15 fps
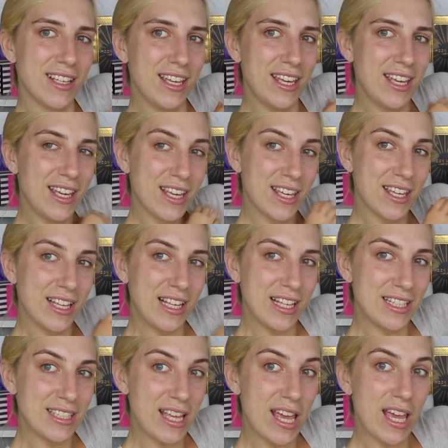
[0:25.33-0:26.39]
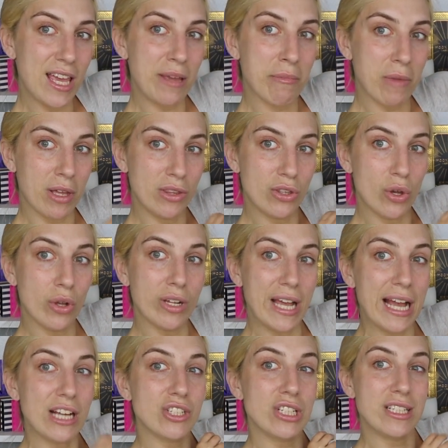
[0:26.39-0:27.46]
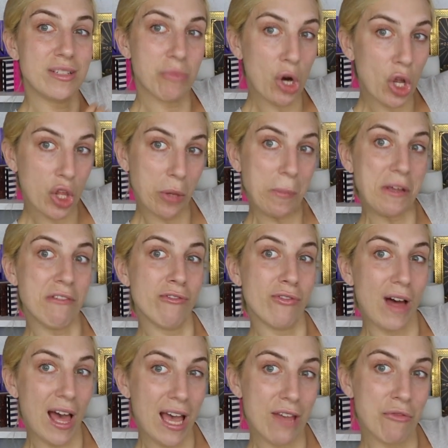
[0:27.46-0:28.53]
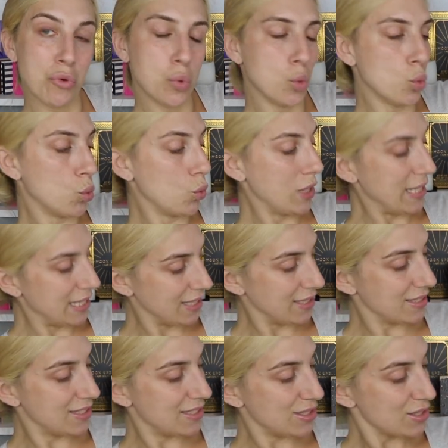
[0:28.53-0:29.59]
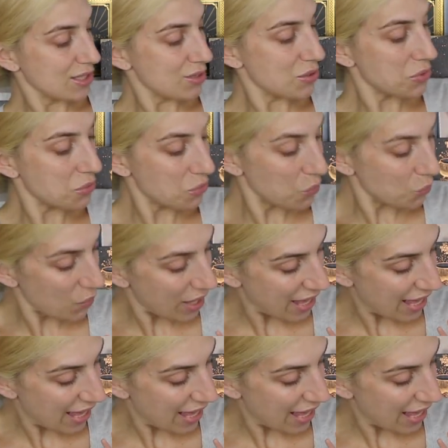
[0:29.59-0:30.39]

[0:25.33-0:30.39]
He is a month old. Actually, tomorrow he'll be 5 weeks. Wow.